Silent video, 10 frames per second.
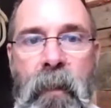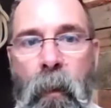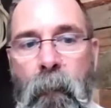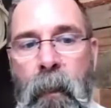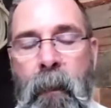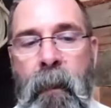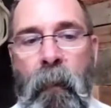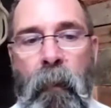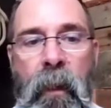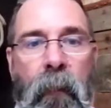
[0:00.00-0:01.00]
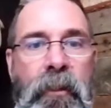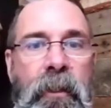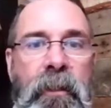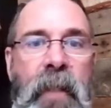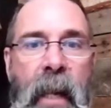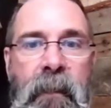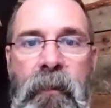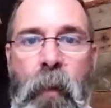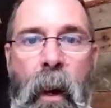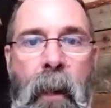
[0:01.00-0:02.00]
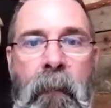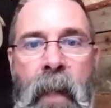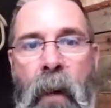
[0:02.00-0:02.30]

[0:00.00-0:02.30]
So we always use sisal twine.